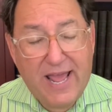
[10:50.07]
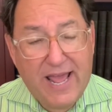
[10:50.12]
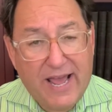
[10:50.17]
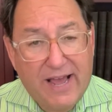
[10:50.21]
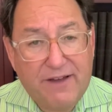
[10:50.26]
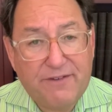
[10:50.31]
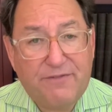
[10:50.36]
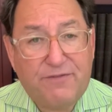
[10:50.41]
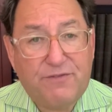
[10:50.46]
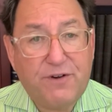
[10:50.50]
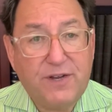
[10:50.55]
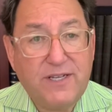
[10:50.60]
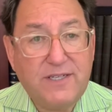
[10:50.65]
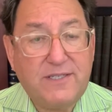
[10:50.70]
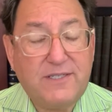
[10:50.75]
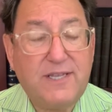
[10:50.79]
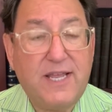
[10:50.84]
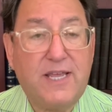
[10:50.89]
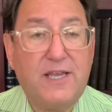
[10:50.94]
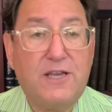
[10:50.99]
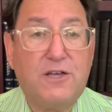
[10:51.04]
every
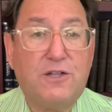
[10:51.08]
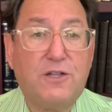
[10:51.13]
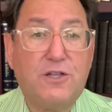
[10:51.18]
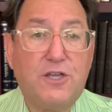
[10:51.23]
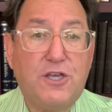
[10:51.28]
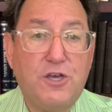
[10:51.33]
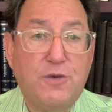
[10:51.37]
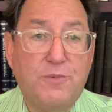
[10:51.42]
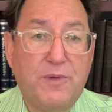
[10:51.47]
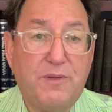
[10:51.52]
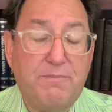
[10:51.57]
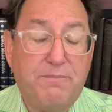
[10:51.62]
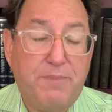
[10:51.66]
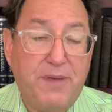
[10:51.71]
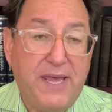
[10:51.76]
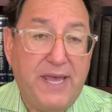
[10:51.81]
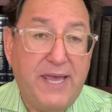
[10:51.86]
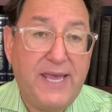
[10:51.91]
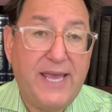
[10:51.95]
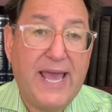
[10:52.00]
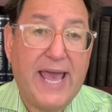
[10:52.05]
single human
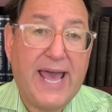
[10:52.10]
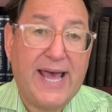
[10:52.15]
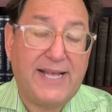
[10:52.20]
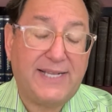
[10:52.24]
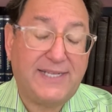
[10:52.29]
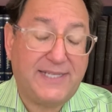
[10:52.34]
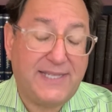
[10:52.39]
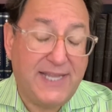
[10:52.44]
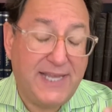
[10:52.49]
being has